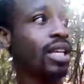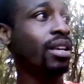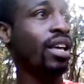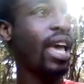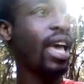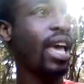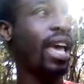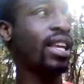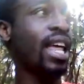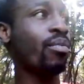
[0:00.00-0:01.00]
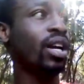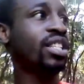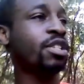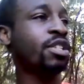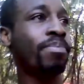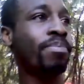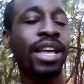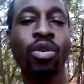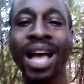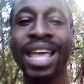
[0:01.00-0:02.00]
and they wanted to spite who I
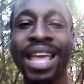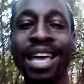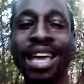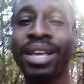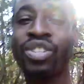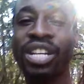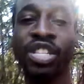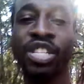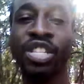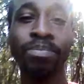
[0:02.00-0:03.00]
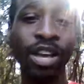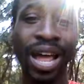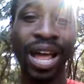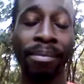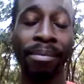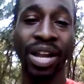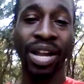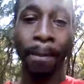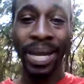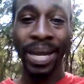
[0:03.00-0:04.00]
am and try to smite who I am and try to beat
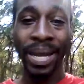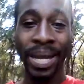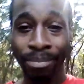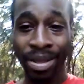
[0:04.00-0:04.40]
it out of me